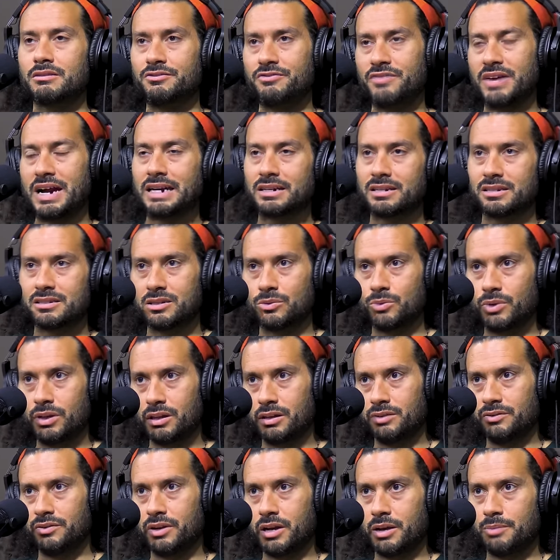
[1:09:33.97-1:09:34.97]
the fact is that we
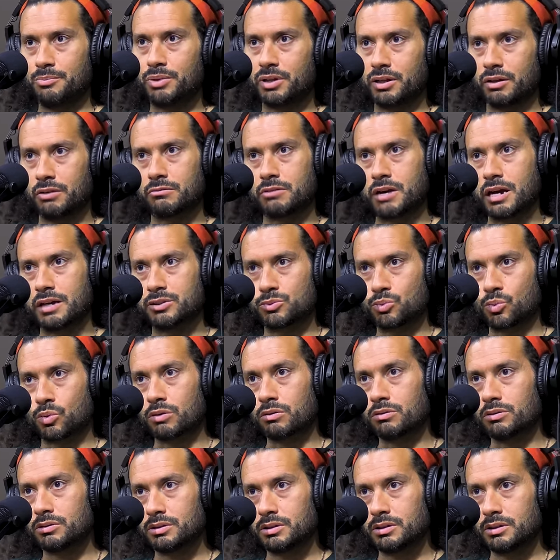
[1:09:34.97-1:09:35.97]
live in a polarized
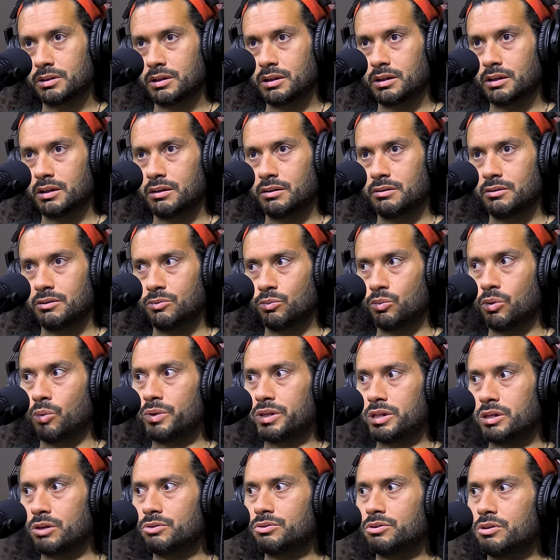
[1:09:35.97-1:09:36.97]
world what
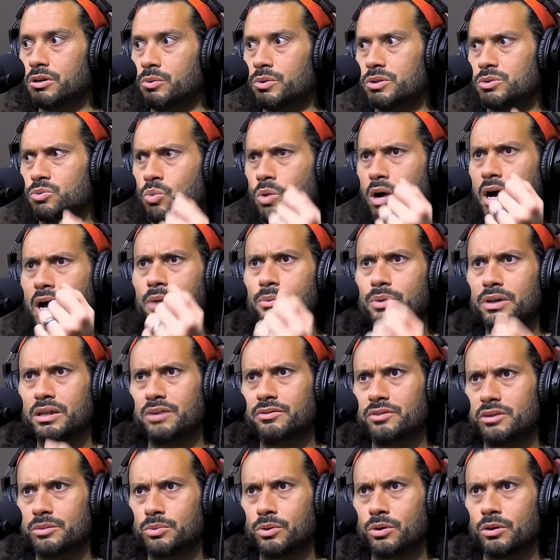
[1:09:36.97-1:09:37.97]
we don't know is why we
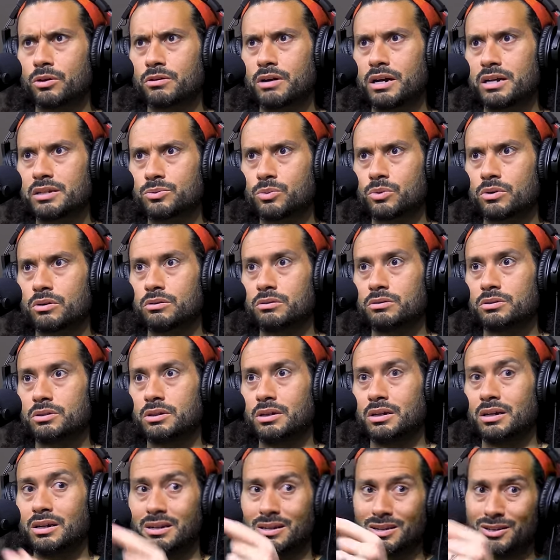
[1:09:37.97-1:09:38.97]
live in a polarized world
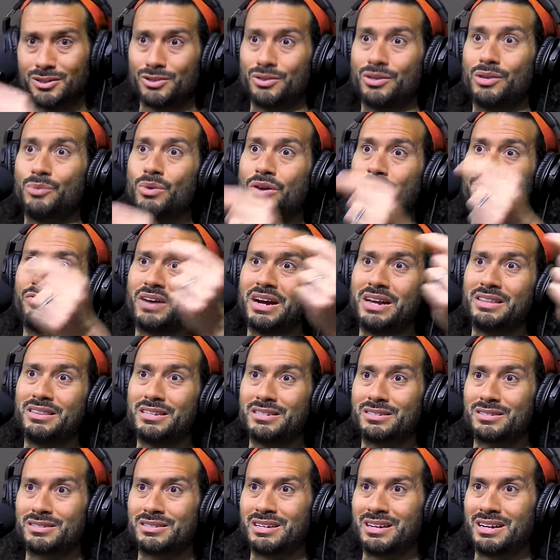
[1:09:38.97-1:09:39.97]
so then we find
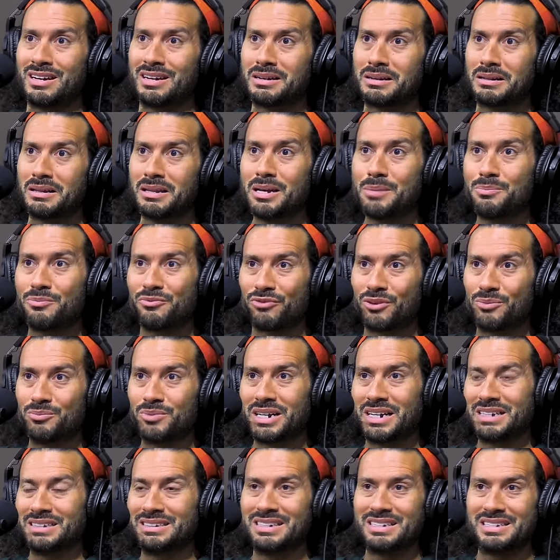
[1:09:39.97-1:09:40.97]
this clip from
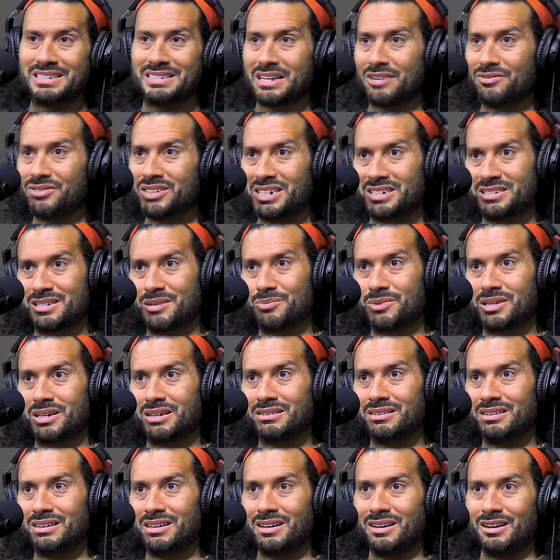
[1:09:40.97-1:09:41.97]
1970
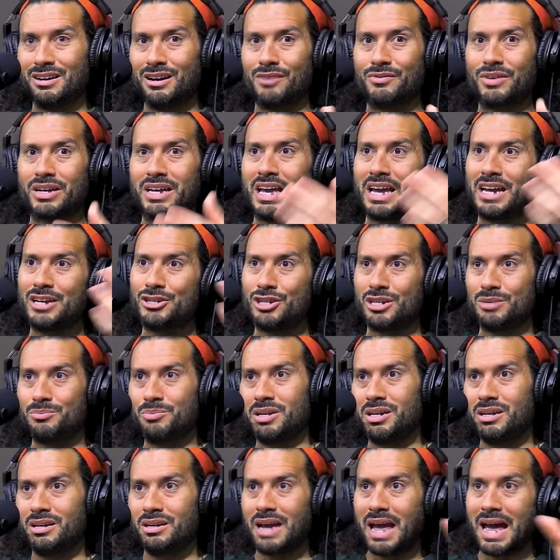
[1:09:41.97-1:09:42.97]
something of a
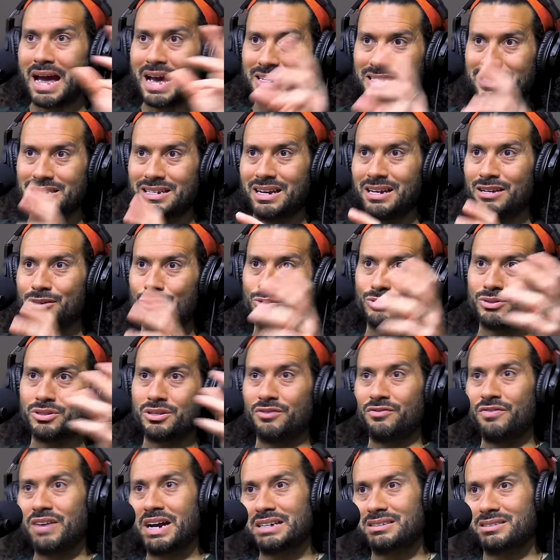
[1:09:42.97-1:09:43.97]
KGB asset who's
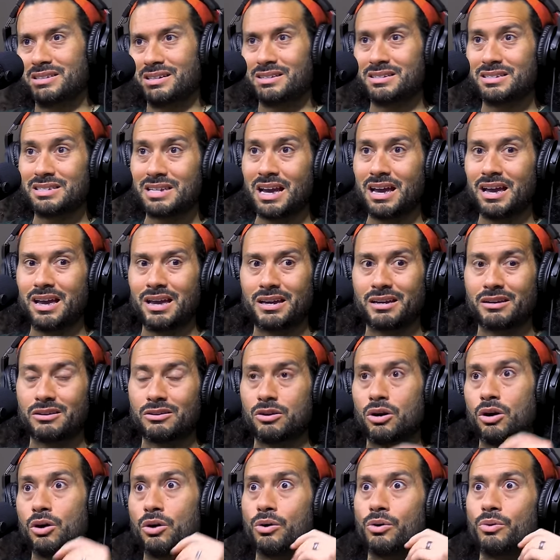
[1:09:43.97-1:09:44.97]
defected saying,
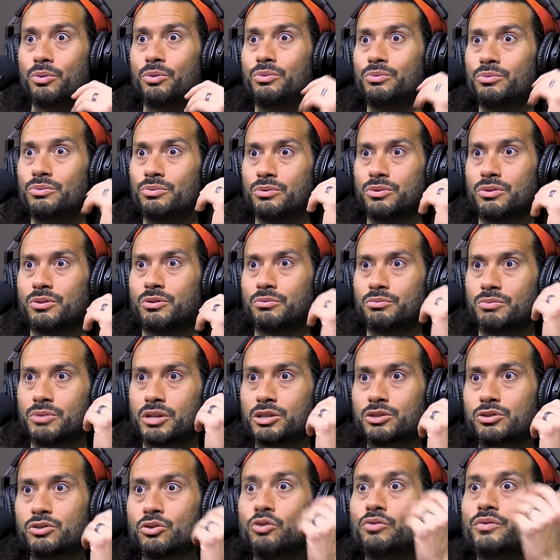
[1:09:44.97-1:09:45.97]
Oh, the,
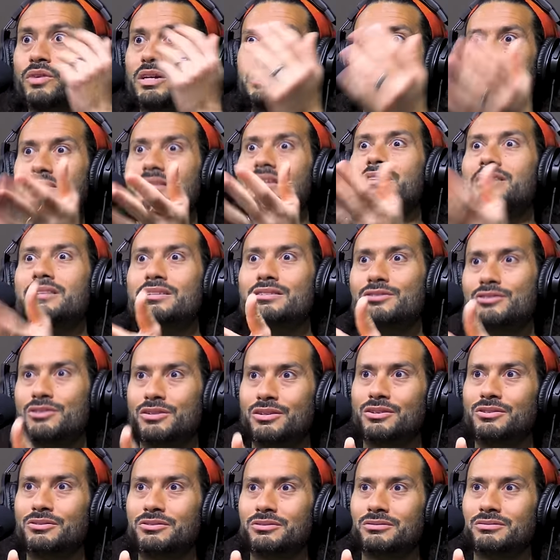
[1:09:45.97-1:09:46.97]
the, Soviets did this to
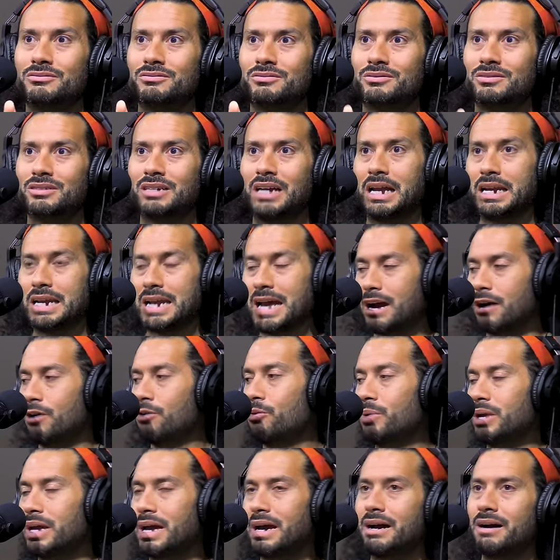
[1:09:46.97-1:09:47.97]
you. And now
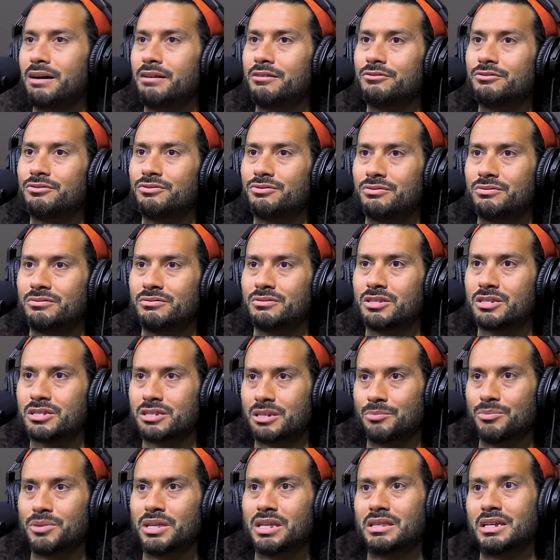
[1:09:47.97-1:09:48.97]
we have
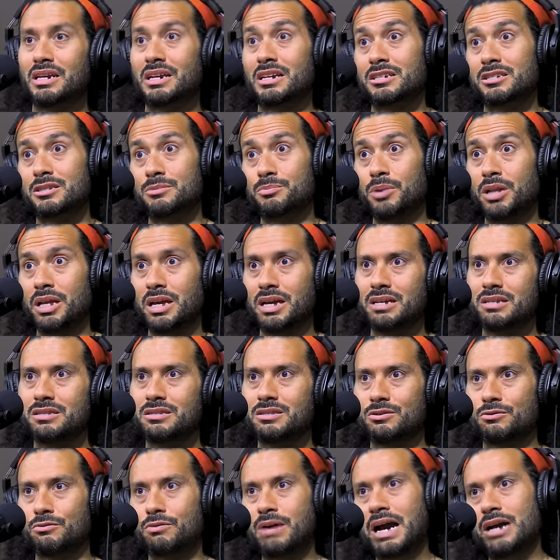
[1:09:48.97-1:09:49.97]
something that
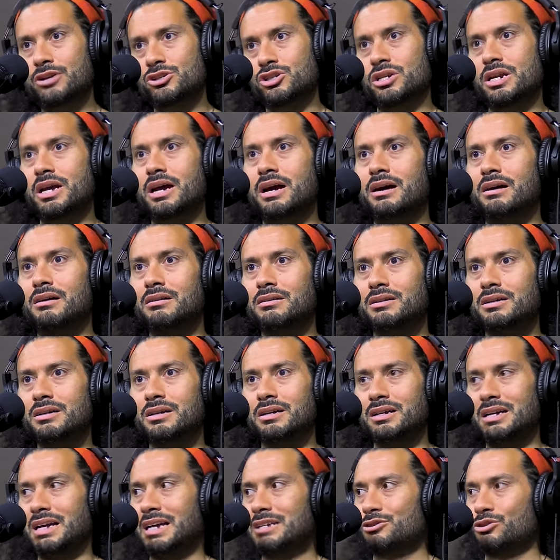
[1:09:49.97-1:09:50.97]
explains the rationale
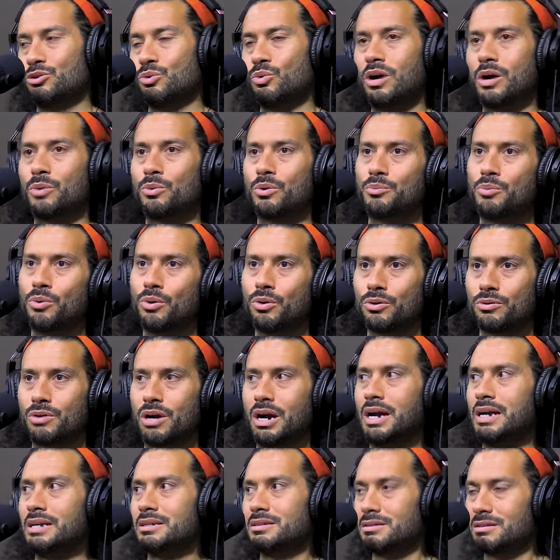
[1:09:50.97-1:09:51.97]
as to why we're
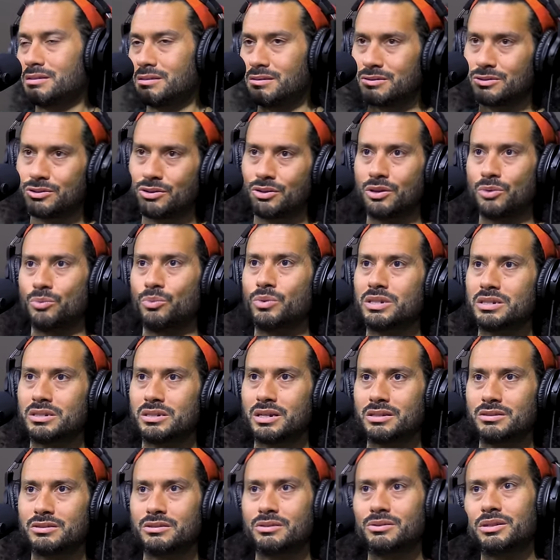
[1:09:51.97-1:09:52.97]
polarized. So then we
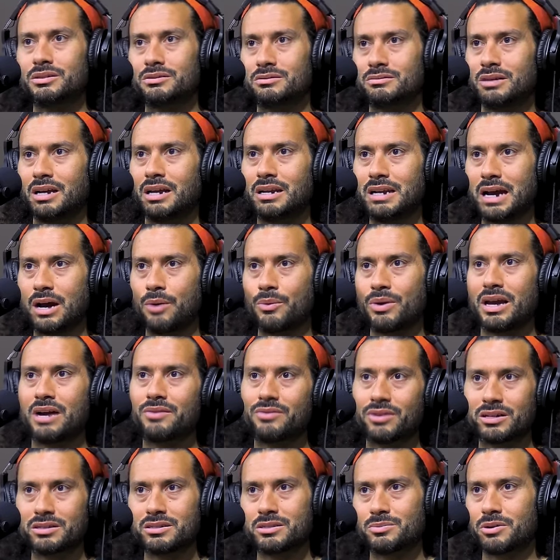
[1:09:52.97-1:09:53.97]
stick to it. And now we
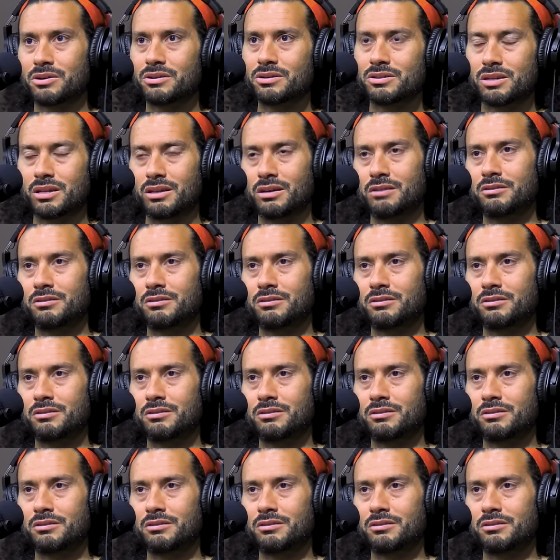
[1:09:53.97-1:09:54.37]
have a conspiracy